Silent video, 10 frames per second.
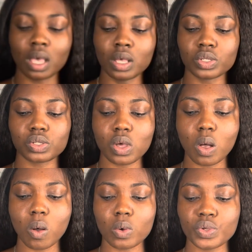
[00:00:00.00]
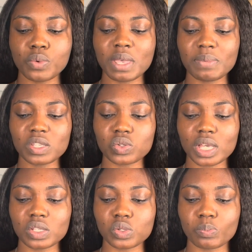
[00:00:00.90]
So you may be
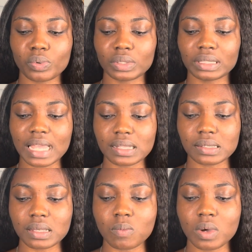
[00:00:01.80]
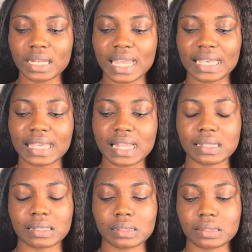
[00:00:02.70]
trying to protect someone
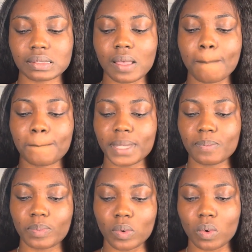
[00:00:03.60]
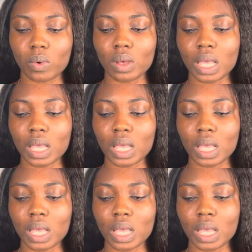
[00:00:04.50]
against some people